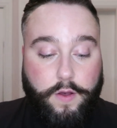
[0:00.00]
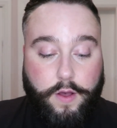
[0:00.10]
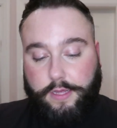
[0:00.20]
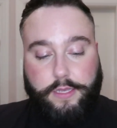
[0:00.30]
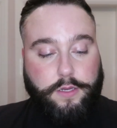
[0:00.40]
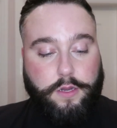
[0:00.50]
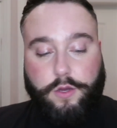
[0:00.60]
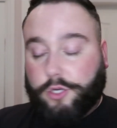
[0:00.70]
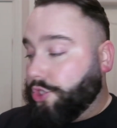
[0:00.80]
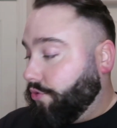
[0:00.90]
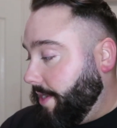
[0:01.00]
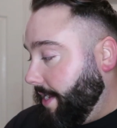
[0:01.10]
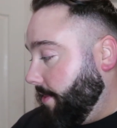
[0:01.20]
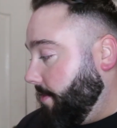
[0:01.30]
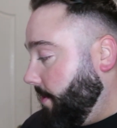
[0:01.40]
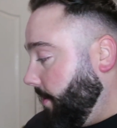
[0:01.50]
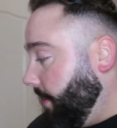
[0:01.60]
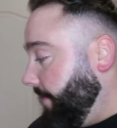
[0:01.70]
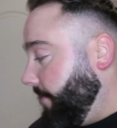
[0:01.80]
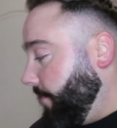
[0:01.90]
So that's going to go straight in the
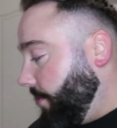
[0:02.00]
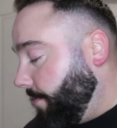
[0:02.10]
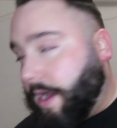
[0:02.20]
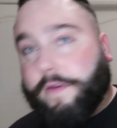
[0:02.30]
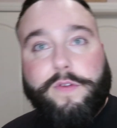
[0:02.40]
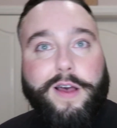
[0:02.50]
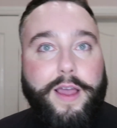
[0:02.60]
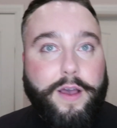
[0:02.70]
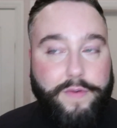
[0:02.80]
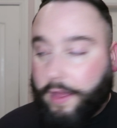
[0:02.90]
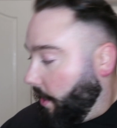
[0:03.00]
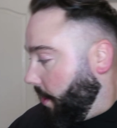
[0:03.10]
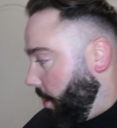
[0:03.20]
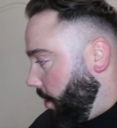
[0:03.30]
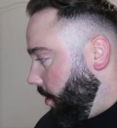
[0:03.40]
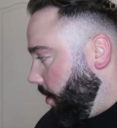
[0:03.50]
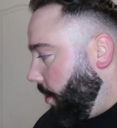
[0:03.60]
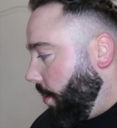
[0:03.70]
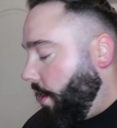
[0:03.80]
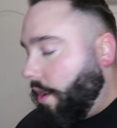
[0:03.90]
living room after I have...
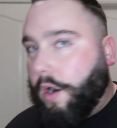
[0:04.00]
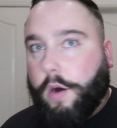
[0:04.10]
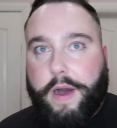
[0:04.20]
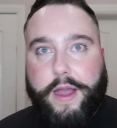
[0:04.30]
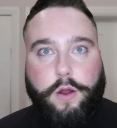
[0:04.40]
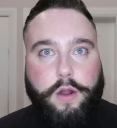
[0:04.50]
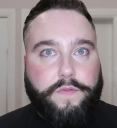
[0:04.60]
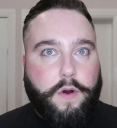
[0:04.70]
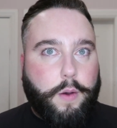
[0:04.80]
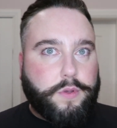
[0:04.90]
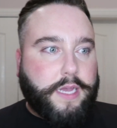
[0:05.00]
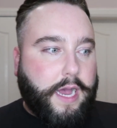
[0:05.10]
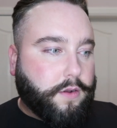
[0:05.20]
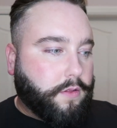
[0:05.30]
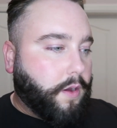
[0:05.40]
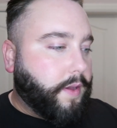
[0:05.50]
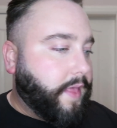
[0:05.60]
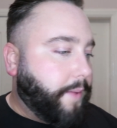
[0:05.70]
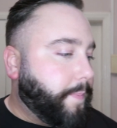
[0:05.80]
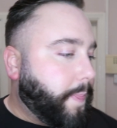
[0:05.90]
Oh my god, I thought that was a candle going
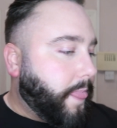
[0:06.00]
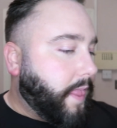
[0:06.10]
then.